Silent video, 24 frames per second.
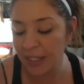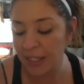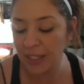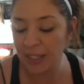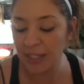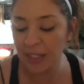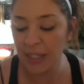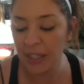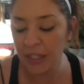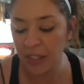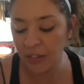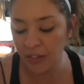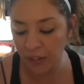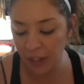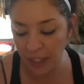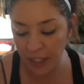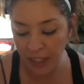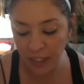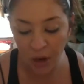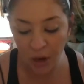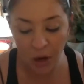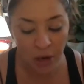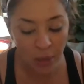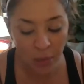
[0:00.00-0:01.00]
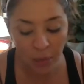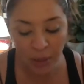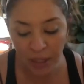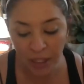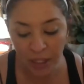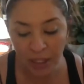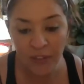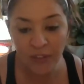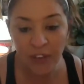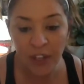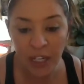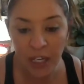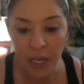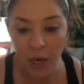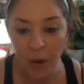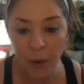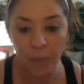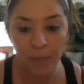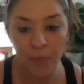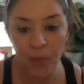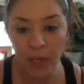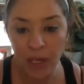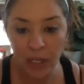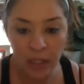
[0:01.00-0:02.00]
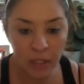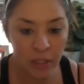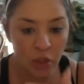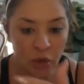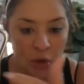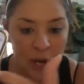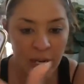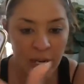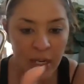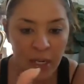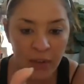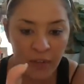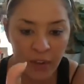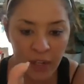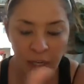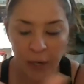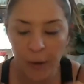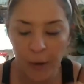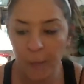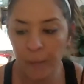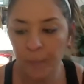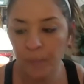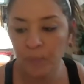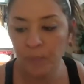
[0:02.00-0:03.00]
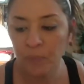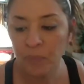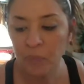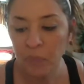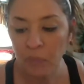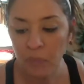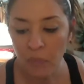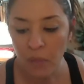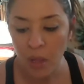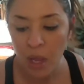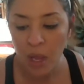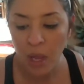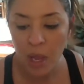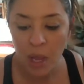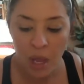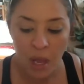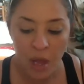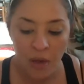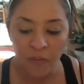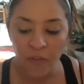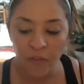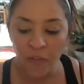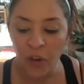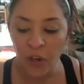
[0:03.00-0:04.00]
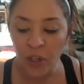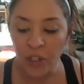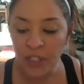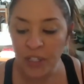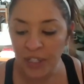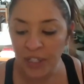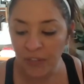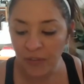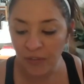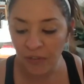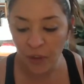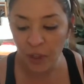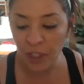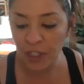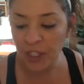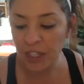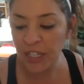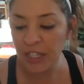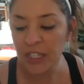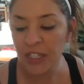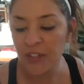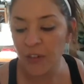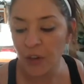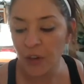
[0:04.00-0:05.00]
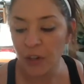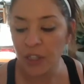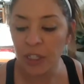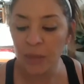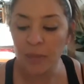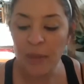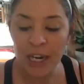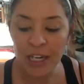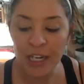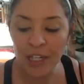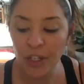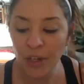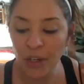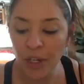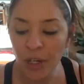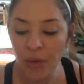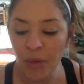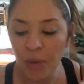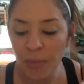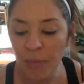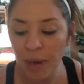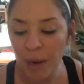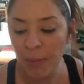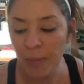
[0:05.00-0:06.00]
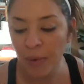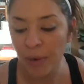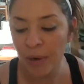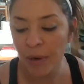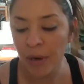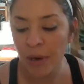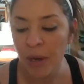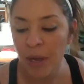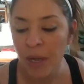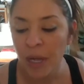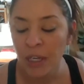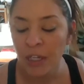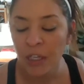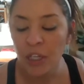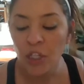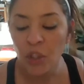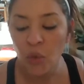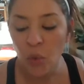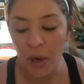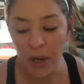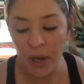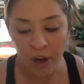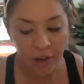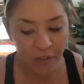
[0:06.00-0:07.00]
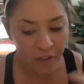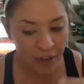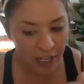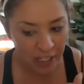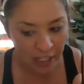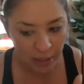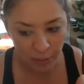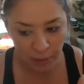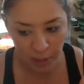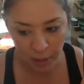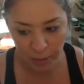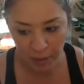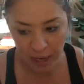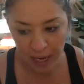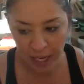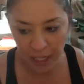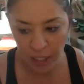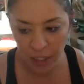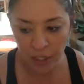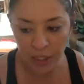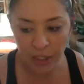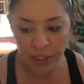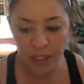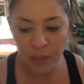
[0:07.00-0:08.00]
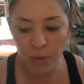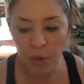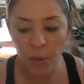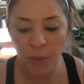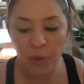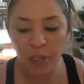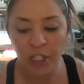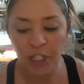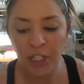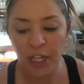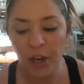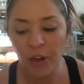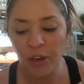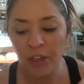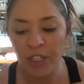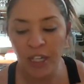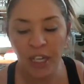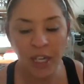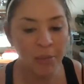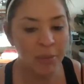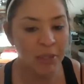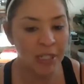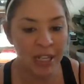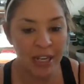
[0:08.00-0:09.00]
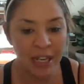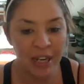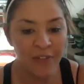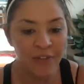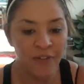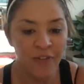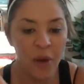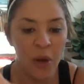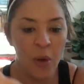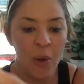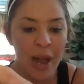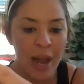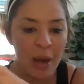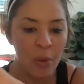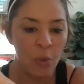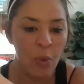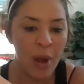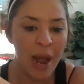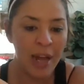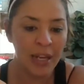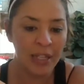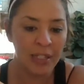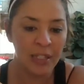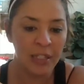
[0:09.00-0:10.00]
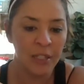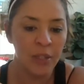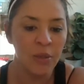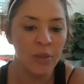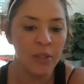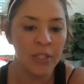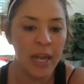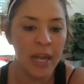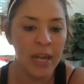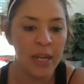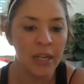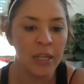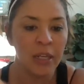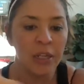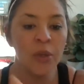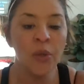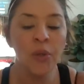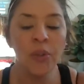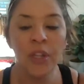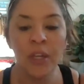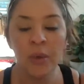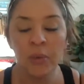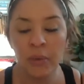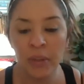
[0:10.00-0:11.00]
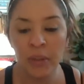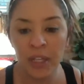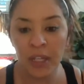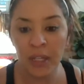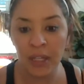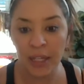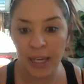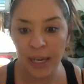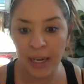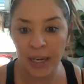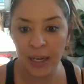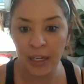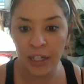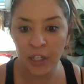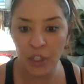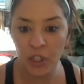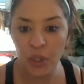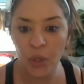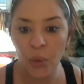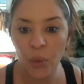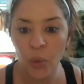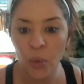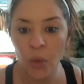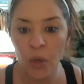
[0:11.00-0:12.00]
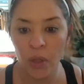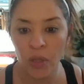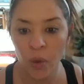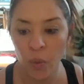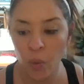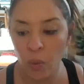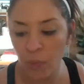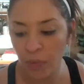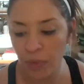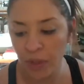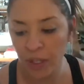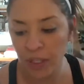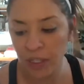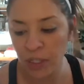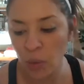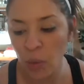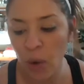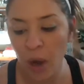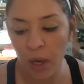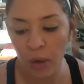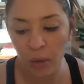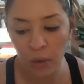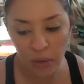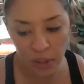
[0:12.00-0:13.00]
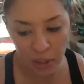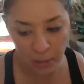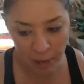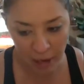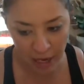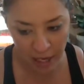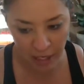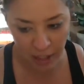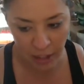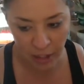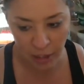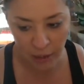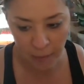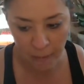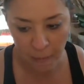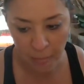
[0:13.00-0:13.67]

successfully, starting with this video, and it's a training video. First things first, make sure you remember to join our Facebook page. This is where we share tips, info, and wax news. I include the link to the Squad Goals page.